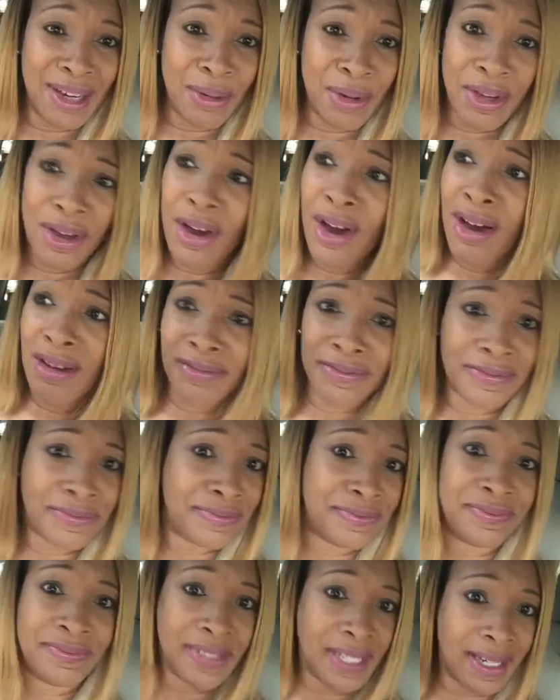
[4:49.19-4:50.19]
We all
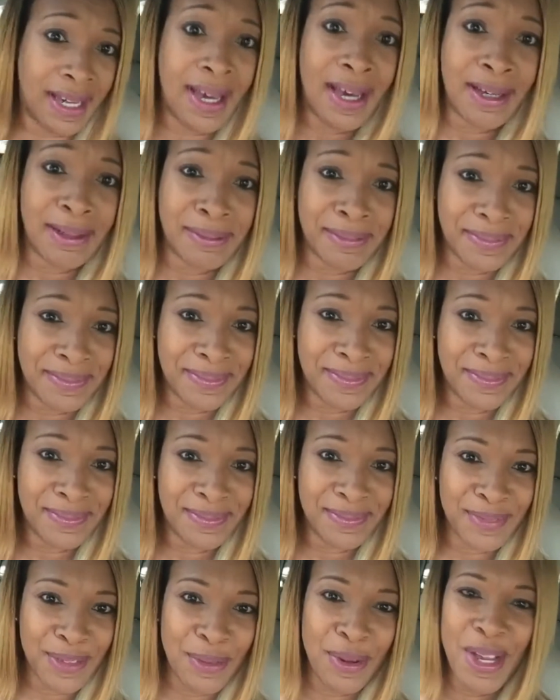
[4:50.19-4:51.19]
fuck up.
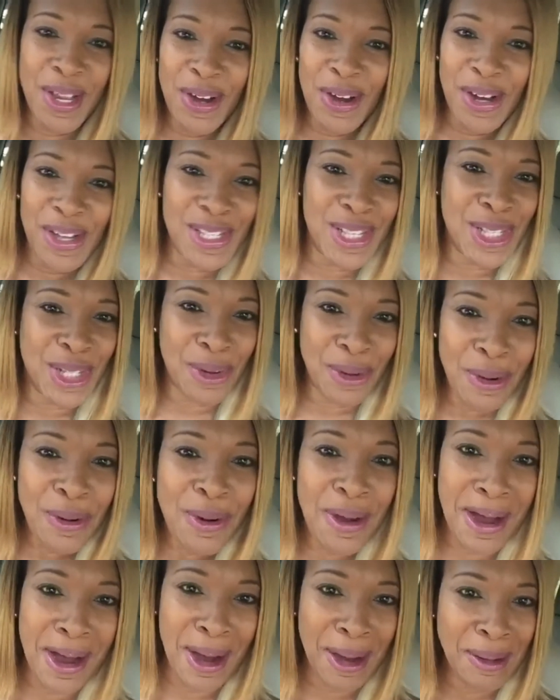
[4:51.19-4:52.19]
We all screw
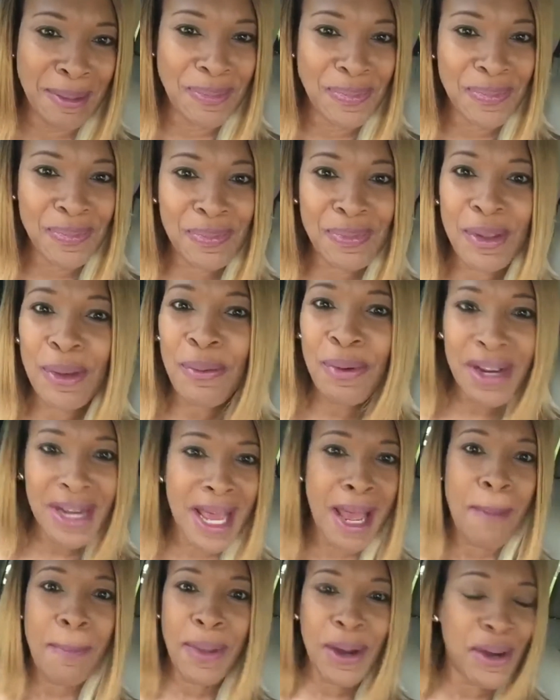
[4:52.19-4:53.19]
up. We're
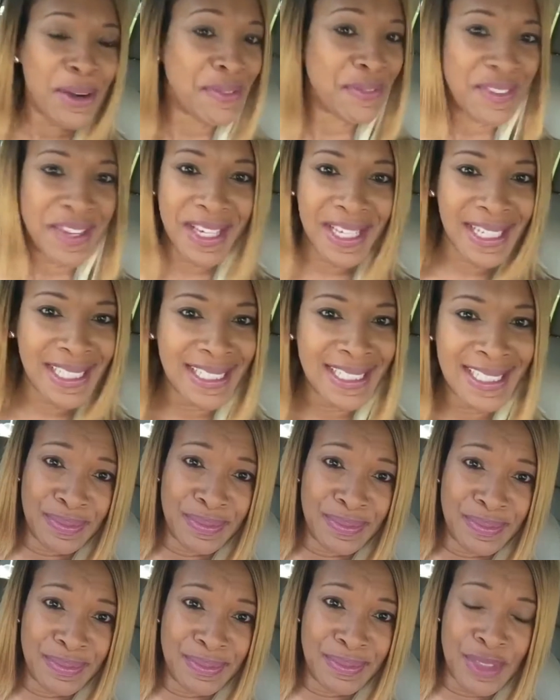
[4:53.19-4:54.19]
not perfect.
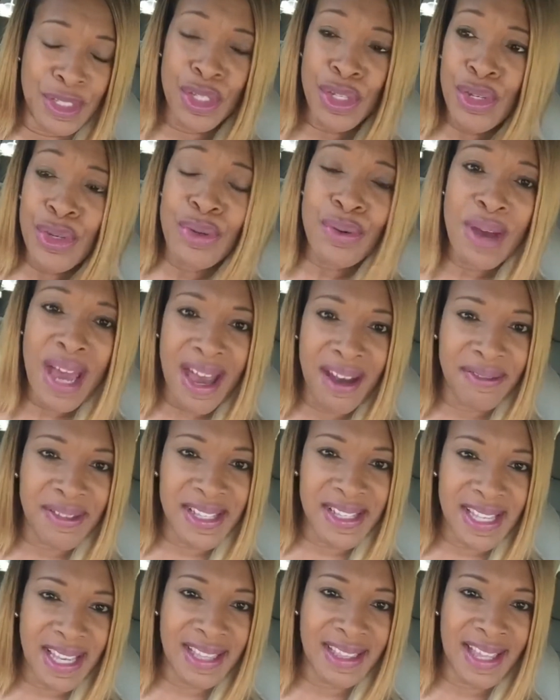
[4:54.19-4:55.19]
You have
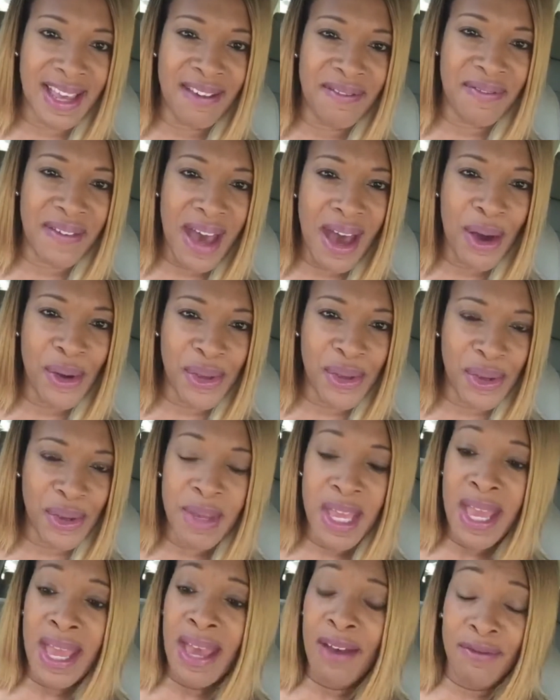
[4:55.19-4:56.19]
to set that value
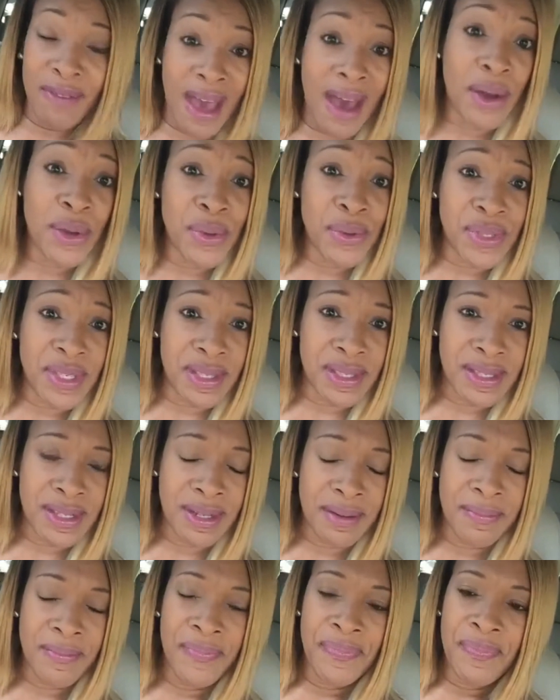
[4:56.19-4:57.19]

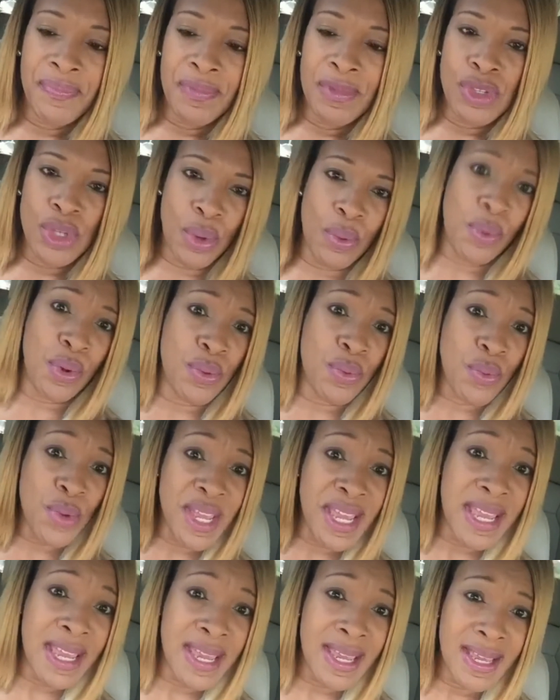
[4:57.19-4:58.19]
system. So when
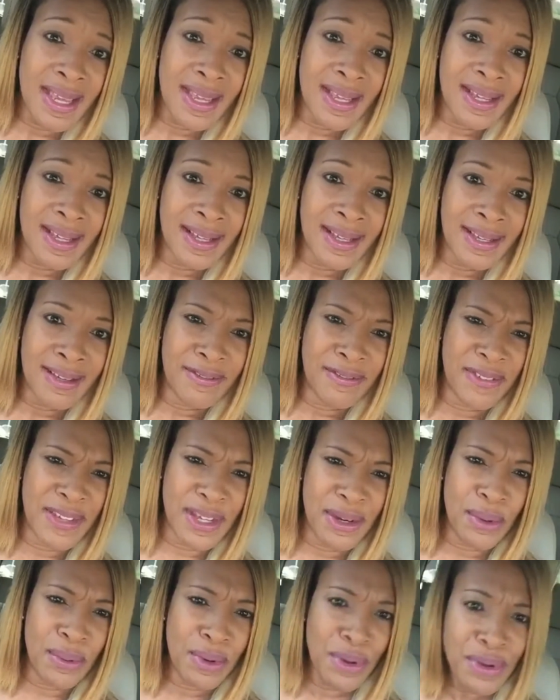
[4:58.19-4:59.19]
we
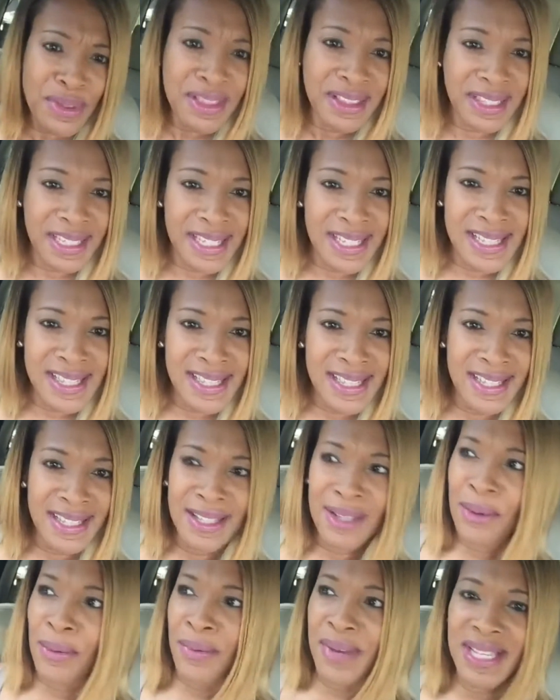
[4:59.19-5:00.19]
feel worthless,
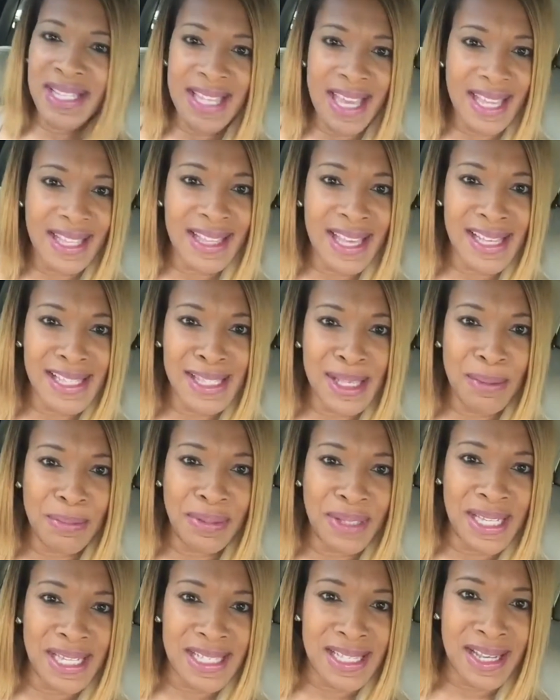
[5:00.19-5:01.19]
we take that
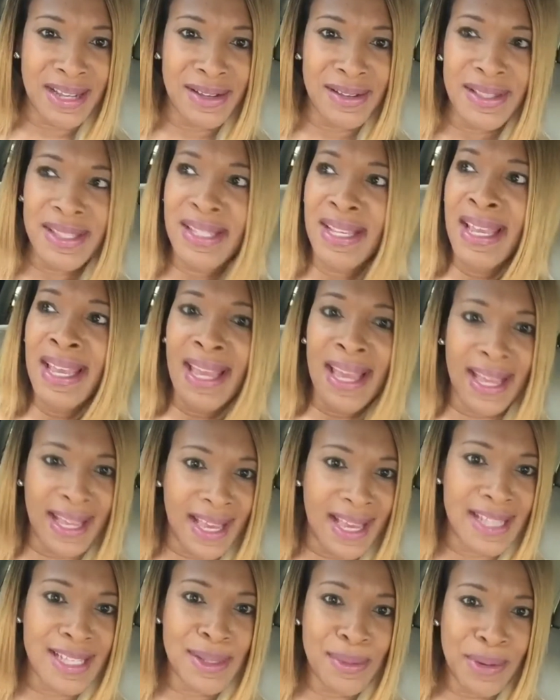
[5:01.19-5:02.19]
someplace else, and
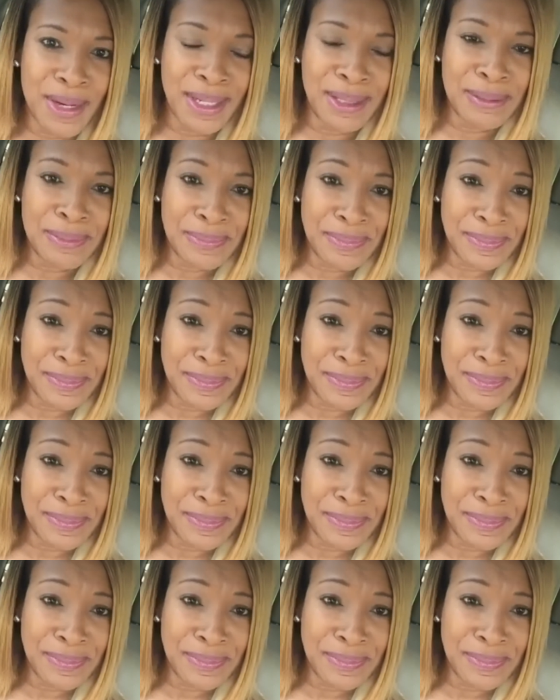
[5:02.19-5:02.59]
guess what?